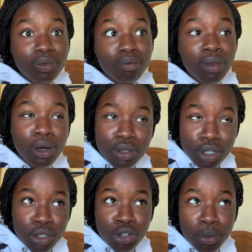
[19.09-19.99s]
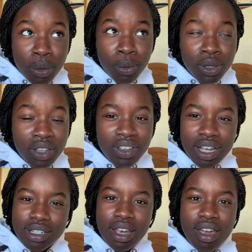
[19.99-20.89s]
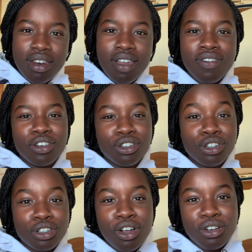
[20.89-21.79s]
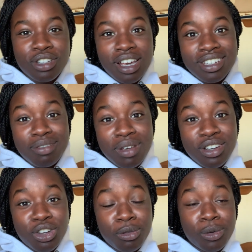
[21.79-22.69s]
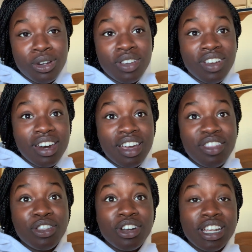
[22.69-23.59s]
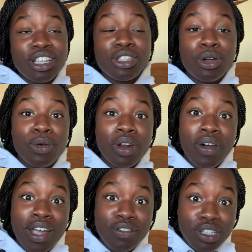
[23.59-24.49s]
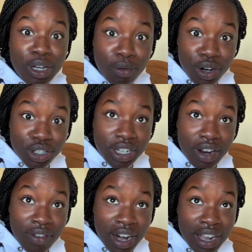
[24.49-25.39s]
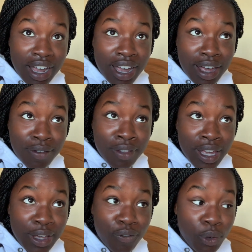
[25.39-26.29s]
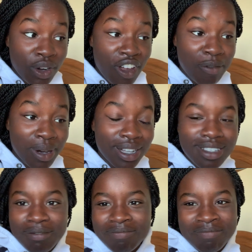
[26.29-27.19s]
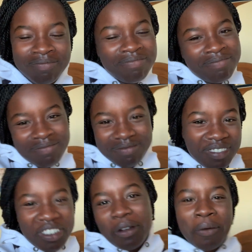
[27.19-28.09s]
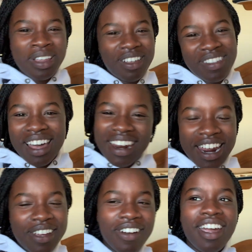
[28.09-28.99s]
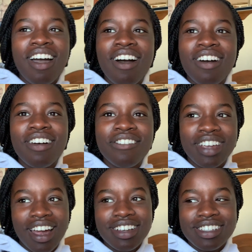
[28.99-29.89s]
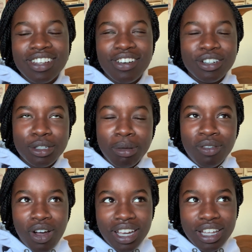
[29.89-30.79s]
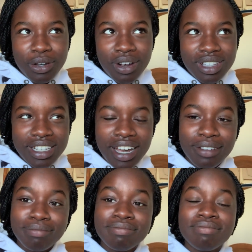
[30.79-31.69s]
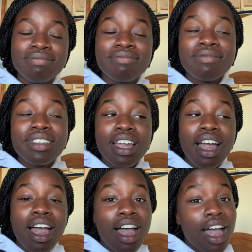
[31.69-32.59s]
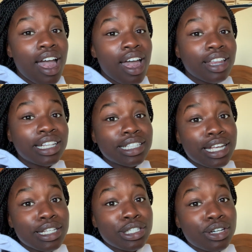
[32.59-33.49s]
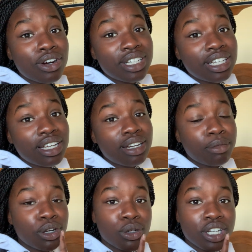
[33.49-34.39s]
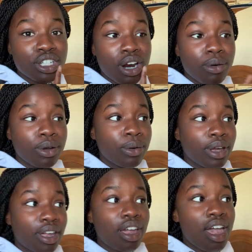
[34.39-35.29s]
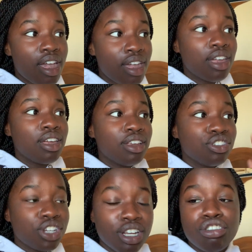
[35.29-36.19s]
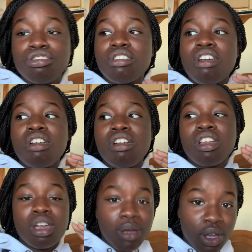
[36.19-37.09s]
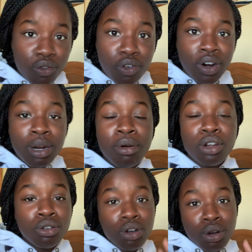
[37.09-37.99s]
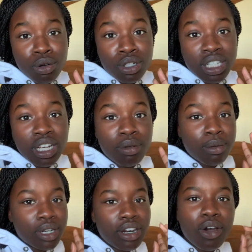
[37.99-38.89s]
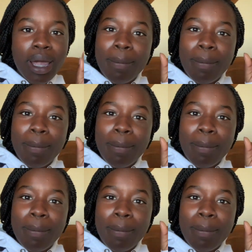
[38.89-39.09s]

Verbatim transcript: my host told me we were leaving at 10 and then she just texted me and told me we were leaving at 9:30. so now i have to like rush to get ready i have like 45 minutes we love that. Anyway, um, yeah, so I'll just be vlogging throughout the day. Um, let's get started. I'm gonna go take a shower real quick and change and get my outfit ready, but I'll do OTD when I'm done. Okay,